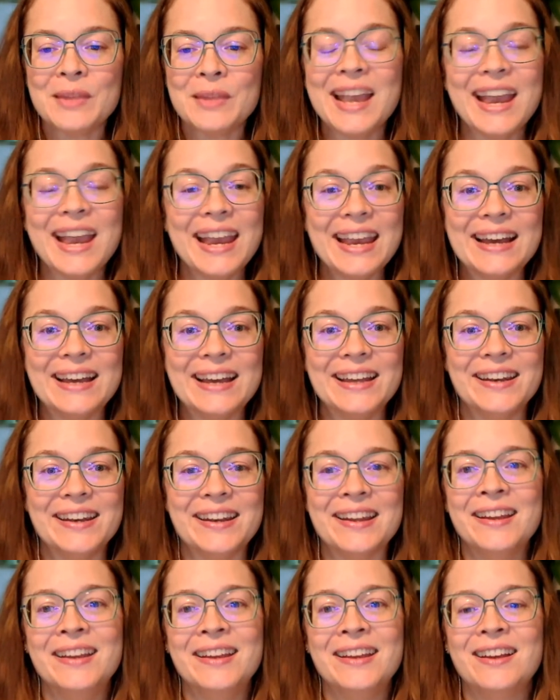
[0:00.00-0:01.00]
And
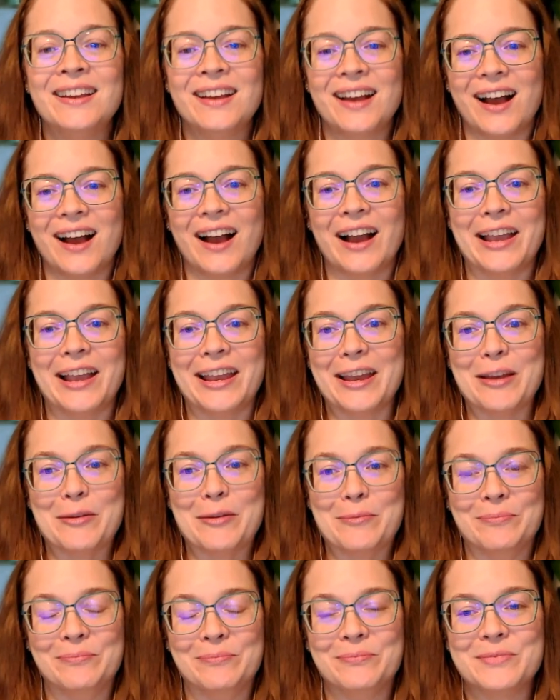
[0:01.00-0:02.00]
I
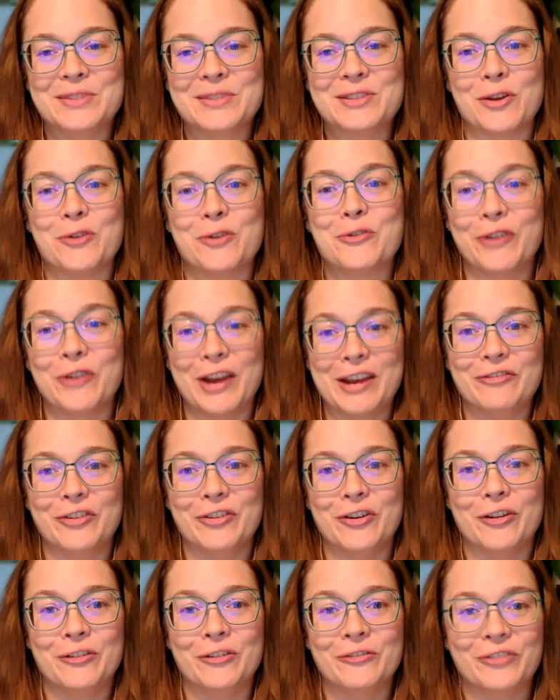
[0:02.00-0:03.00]
am so
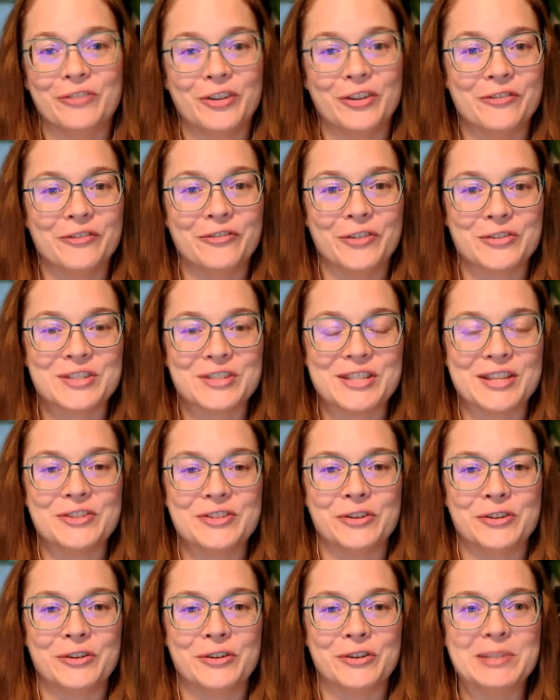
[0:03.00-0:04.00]
grateful for the folks that
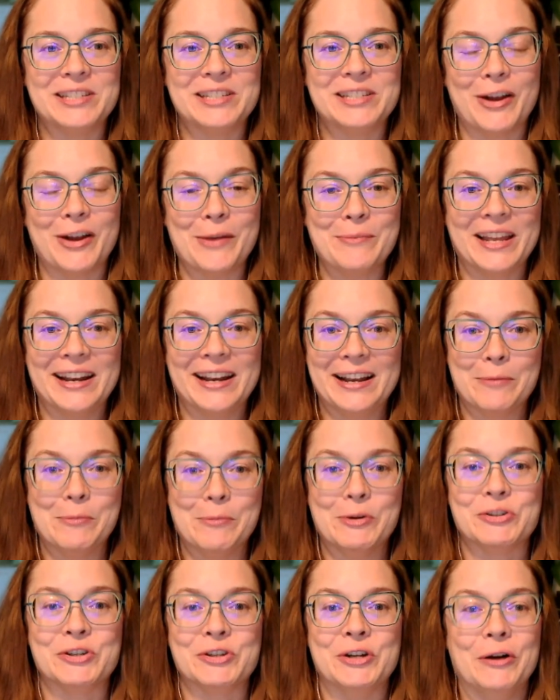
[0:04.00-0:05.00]
showed up. Sorry, I'm getting
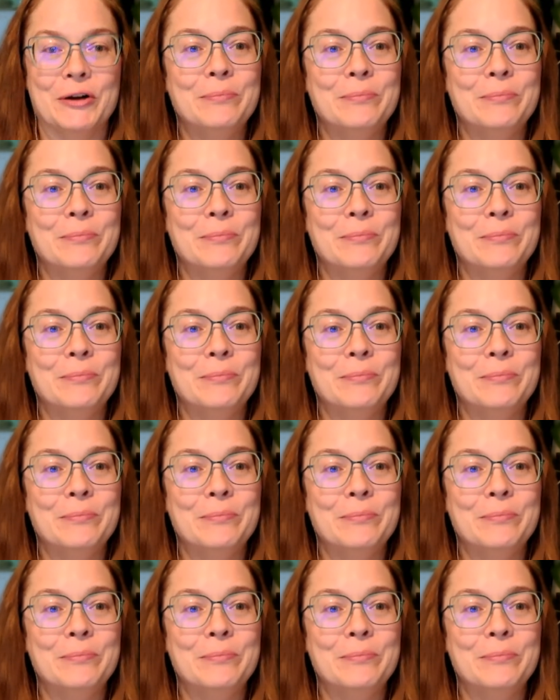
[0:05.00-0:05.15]
emotional,